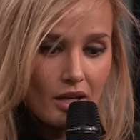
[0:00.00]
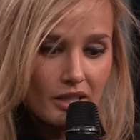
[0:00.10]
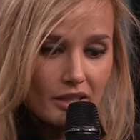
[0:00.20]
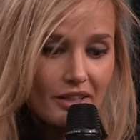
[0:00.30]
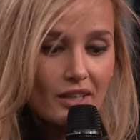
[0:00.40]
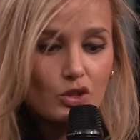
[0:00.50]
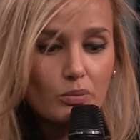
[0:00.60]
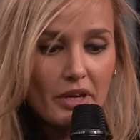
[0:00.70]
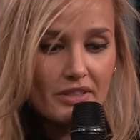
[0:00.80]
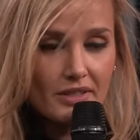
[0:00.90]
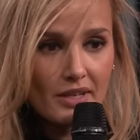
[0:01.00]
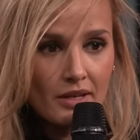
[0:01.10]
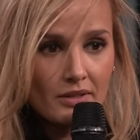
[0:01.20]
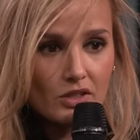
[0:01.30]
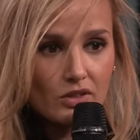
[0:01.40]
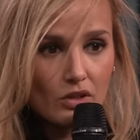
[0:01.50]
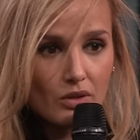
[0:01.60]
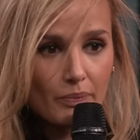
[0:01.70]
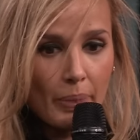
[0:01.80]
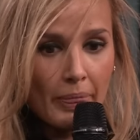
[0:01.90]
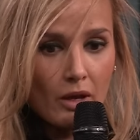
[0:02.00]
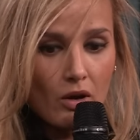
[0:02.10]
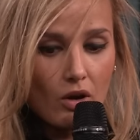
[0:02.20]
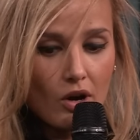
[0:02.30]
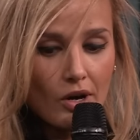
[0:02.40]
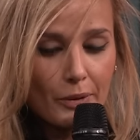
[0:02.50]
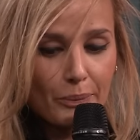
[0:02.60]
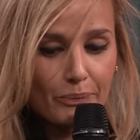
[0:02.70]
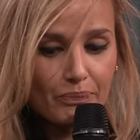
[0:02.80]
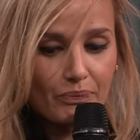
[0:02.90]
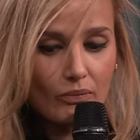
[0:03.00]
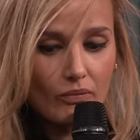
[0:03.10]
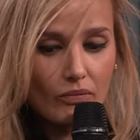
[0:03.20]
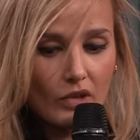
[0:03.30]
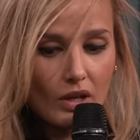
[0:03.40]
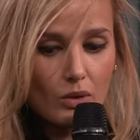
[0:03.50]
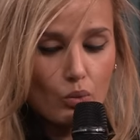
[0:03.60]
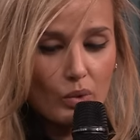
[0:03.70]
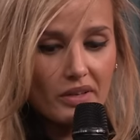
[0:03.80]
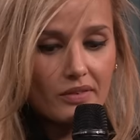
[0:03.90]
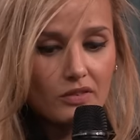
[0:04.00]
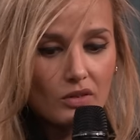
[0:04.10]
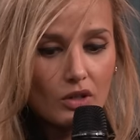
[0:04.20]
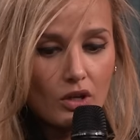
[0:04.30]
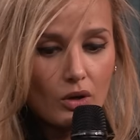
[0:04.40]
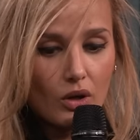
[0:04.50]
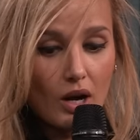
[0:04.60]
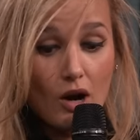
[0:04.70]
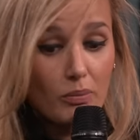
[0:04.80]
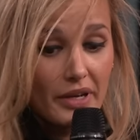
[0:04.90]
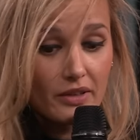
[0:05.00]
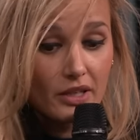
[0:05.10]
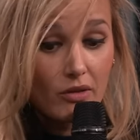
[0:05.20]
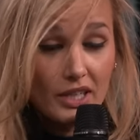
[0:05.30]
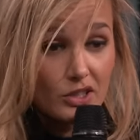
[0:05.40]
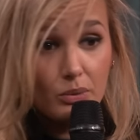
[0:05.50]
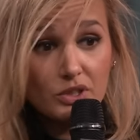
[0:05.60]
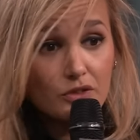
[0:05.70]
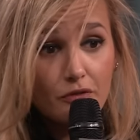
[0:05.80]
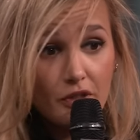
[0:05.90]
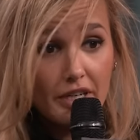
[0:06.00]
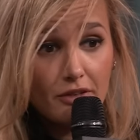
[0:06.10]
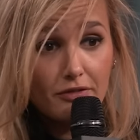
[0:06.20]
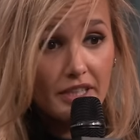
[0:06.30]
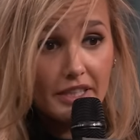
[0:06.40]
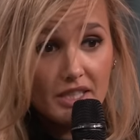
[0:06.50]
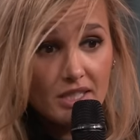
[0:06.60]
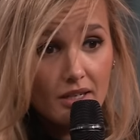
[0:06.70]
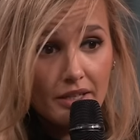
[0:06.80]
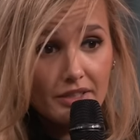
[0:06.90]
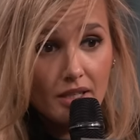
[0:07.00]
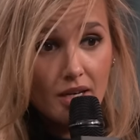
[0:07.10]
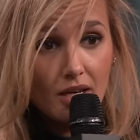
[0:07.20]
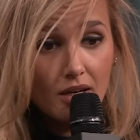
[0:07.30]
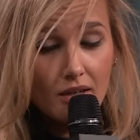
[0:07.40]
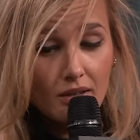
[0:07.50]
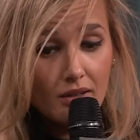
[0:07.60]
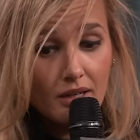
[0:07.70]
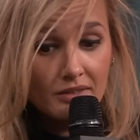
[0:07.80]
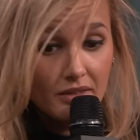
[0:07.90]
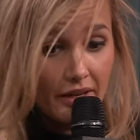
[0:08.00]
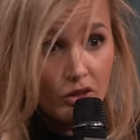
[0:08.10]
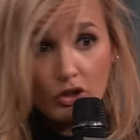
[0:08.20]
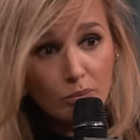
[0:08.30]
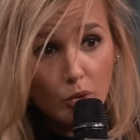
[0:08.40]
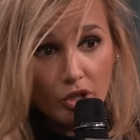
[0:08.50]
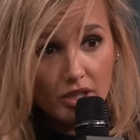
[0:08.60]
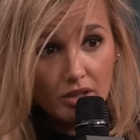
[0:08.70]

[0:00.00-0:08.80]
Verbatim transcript: it had to make sense um, with uh, how my character was feel feeling inside uh, and, and not more.